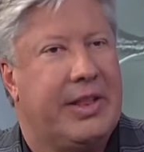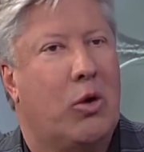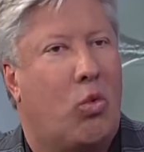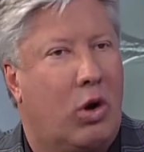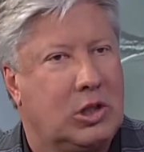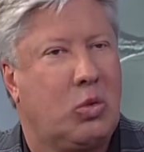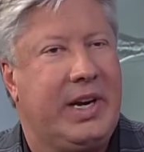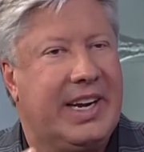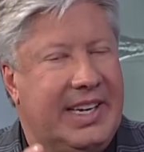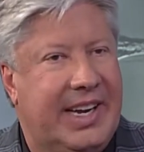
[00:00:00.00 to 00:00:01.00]
that once we
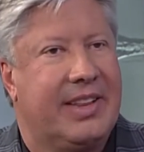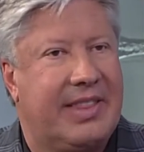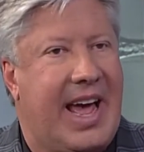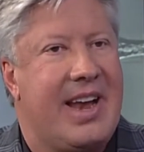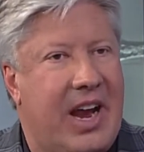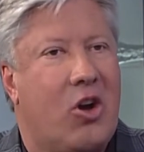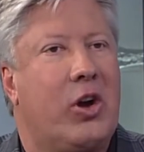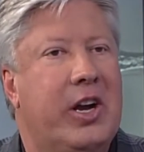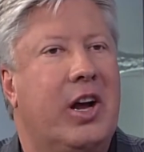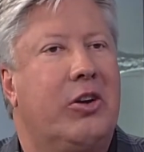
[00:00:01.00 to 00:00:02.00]
can get that
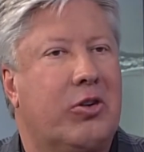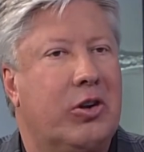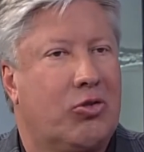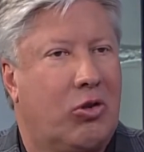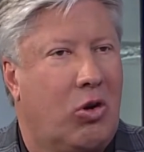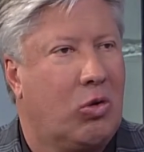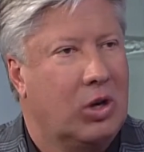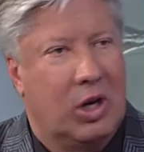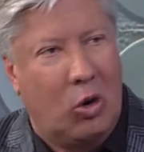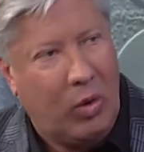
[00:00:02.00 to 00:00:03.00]
area under control,
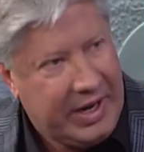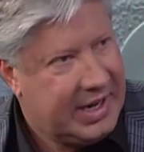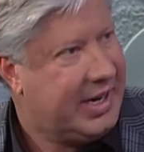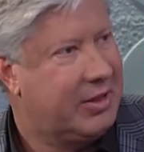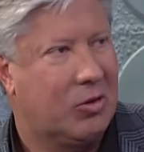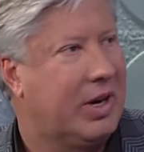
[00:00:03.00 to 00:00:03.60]
we can get the